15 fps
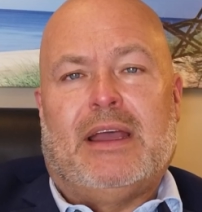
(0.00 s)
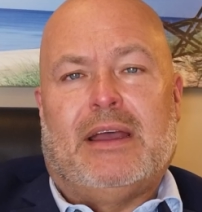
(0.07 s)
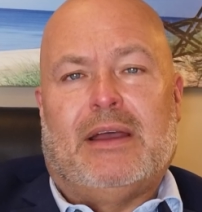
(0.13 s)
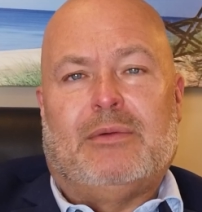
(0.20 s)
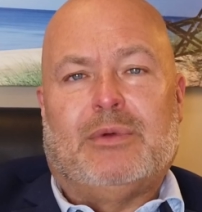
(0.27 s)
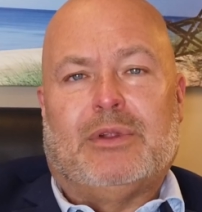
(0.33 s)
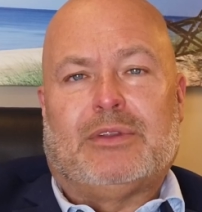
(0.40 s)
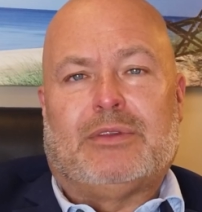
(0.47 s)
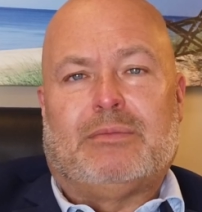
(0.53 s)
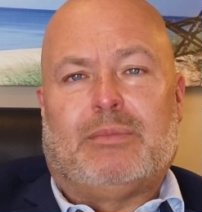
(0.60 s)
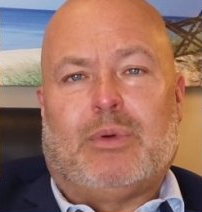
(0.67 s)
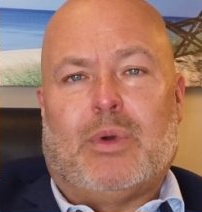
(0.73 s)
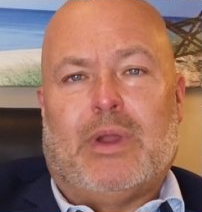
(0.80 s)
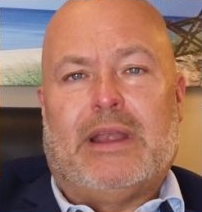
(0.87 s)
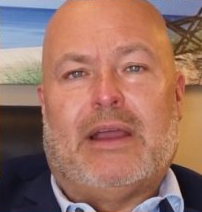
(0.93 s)
we'll
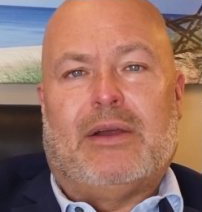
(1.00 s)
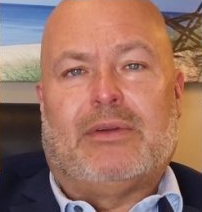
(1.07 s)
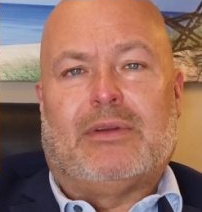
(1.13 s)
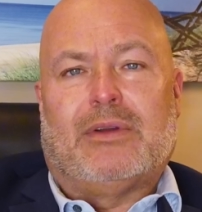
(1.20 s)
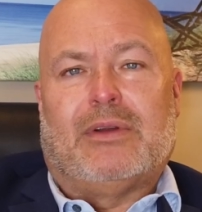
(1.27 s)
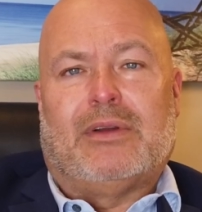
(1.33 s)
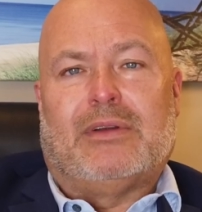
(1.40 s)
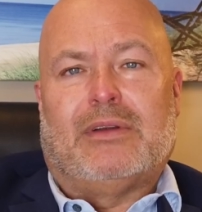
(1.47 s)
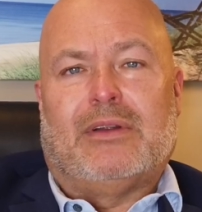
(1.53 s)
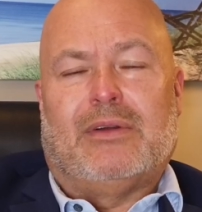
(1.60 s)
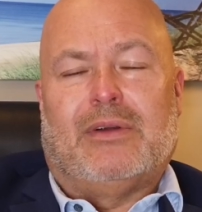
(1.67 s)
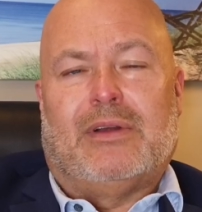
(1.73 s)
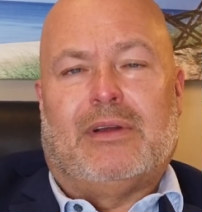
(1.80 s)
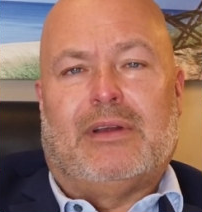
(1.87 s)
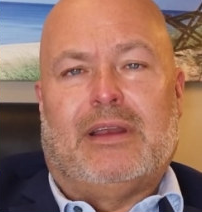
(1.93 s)
point out
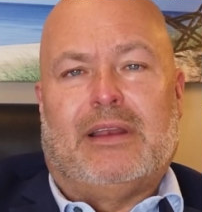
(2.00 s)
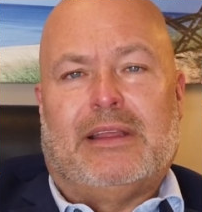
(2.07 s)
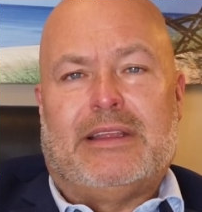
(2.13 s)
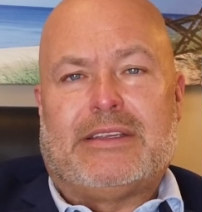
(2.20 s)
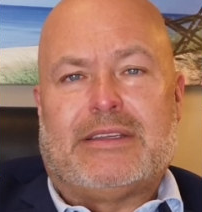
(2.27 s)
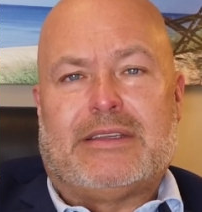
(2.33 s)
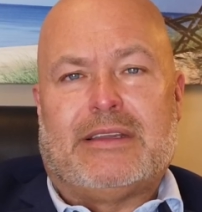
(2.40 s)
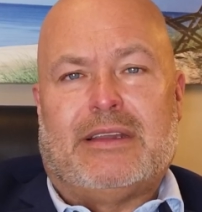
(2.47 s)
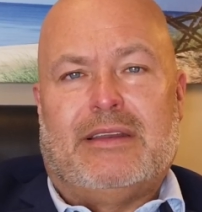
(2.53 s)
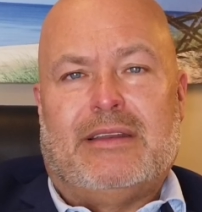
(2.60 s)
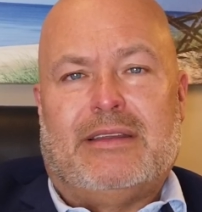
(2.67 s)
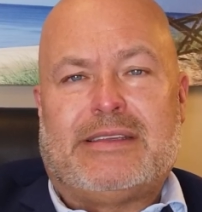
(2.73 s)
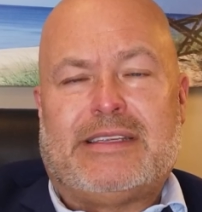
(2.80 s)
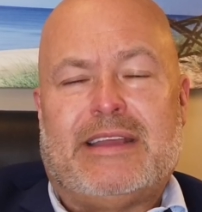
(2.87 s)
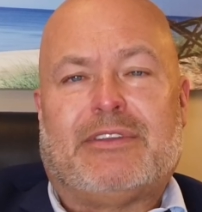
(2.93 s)
or at least
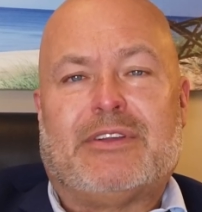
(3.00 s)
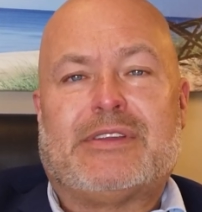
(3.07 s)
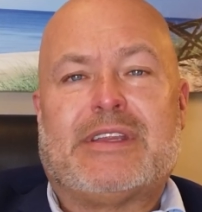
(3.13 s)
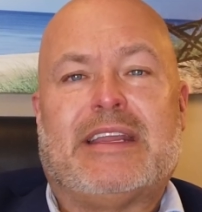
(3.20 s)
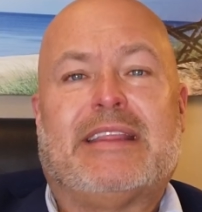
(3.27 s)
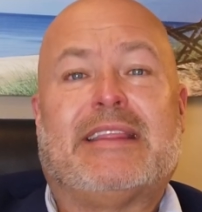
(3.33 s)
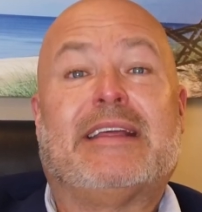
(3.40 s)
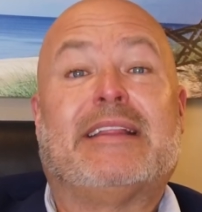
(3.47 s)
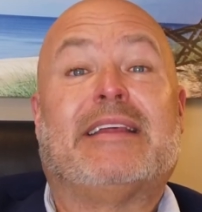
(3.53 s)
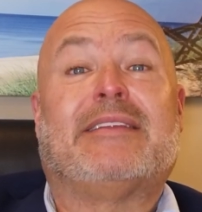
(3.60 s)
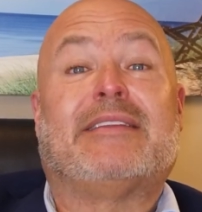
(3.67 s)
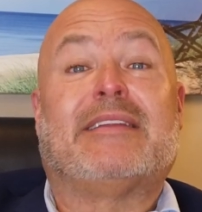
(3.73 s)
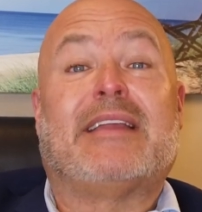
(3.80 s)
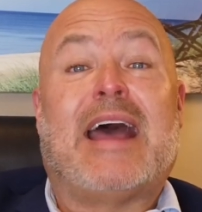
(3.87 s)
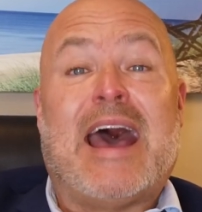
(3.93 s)
see if there's anything
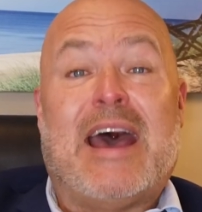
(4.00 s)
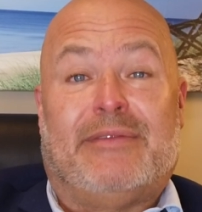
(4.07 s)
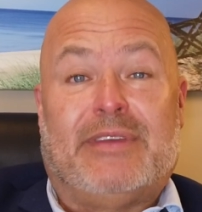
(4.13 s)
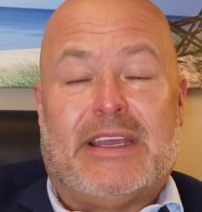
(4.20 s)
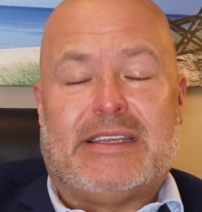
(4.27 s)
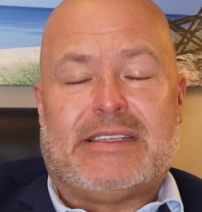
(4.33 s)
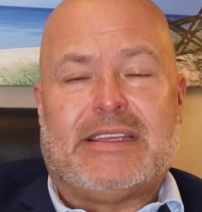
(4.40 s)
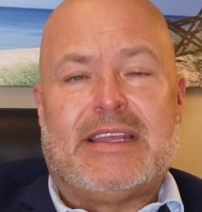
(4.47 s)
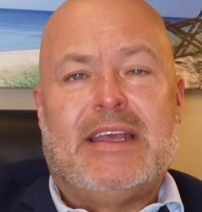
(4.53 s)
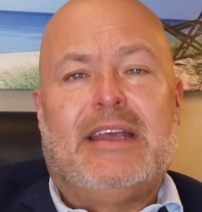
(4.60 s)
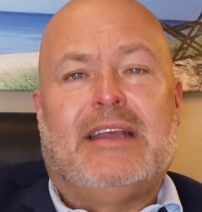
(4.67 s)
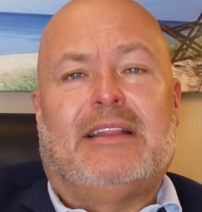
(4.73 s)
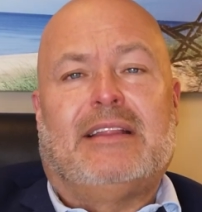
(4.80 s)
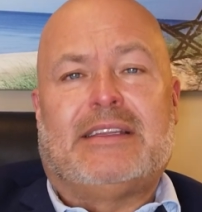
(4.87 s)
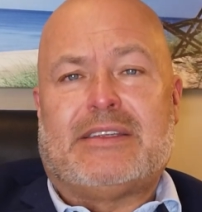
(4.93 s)
that's obvious.
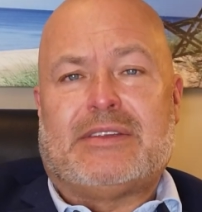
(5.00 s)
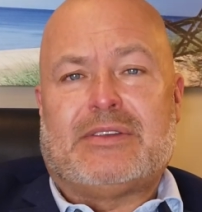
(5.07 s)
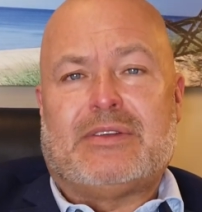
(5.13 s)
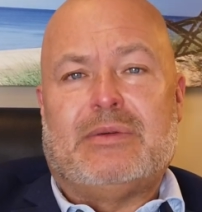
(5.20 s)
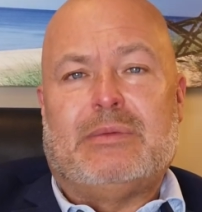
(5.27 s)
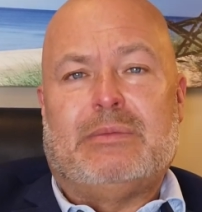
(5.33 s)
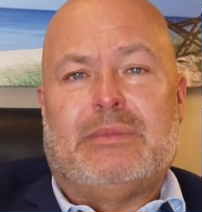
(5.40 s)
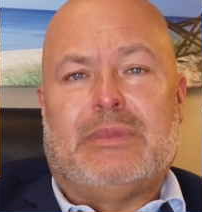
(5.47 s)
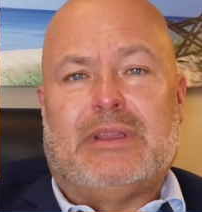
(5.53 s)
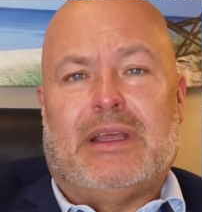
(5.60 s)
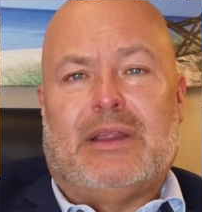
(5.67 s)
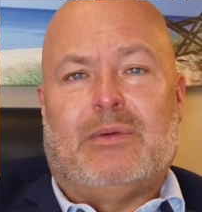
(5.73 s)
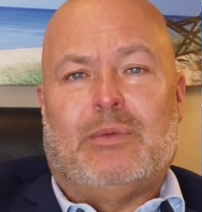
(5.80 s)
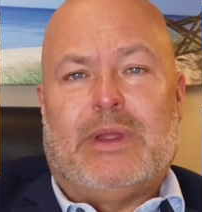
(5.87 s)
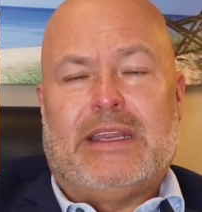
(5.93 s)
Let's assume
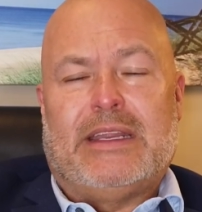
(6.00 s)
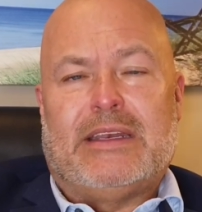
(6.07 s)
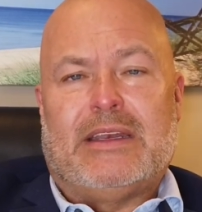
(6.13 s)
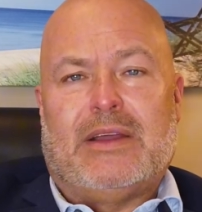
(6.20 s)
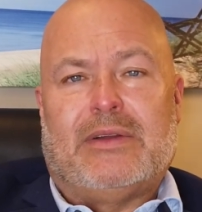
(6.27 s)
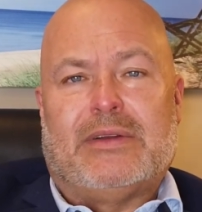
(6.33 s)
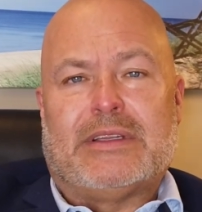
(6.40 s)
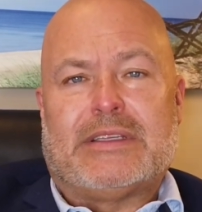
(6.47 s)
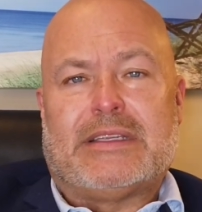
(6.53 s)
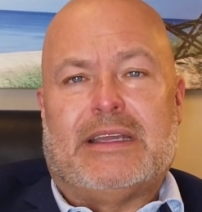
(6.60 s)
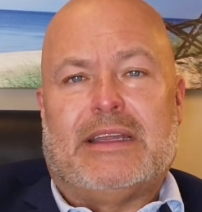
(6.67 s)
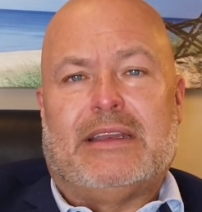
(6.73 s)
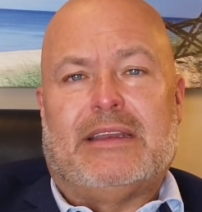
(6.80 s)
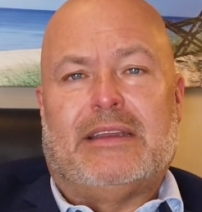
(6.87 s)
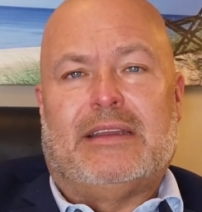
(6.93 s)
that we didn't notice
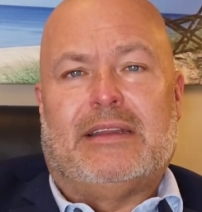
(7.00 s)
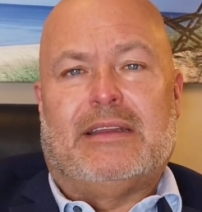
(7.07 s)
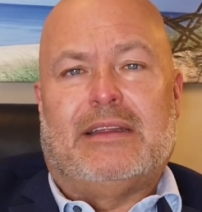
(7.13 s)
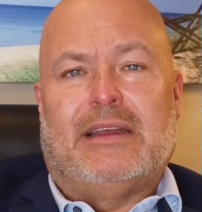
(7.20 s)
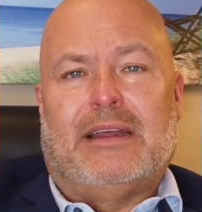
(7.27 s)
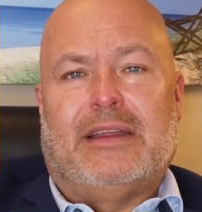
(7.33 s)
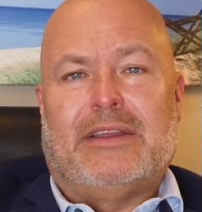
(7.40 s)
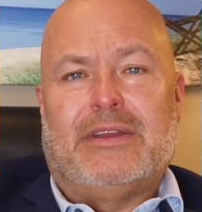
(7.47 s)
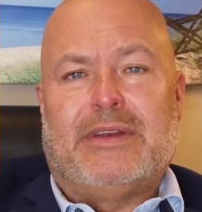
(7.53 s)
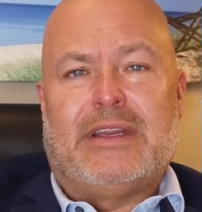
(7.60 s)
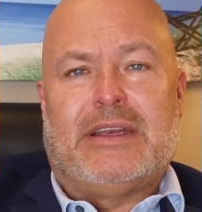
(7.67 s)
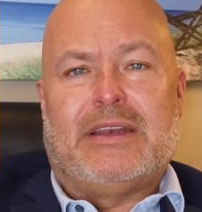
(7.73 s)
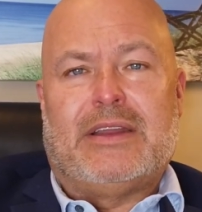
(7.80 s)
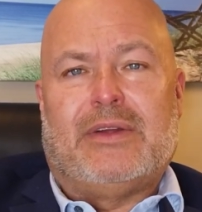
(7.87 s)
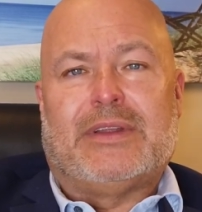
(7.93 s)
it, you
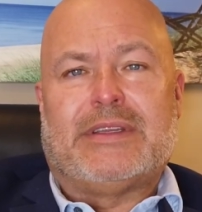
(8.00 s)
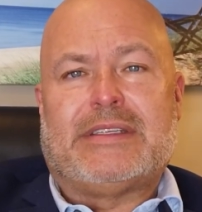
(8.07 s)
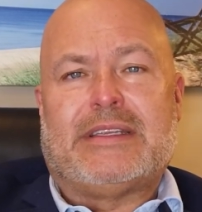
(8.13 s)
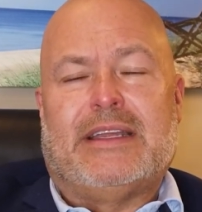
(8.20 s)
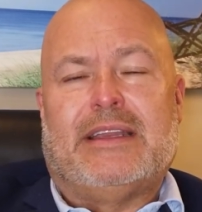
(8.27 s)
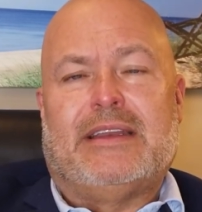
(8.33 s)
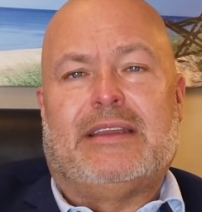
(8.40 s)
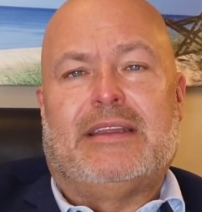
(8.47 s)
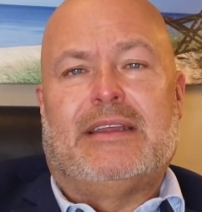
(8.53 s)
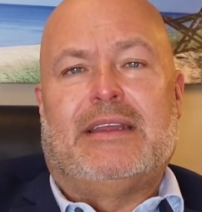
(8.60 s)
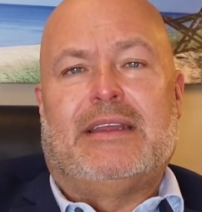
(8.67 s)
didn't notice it,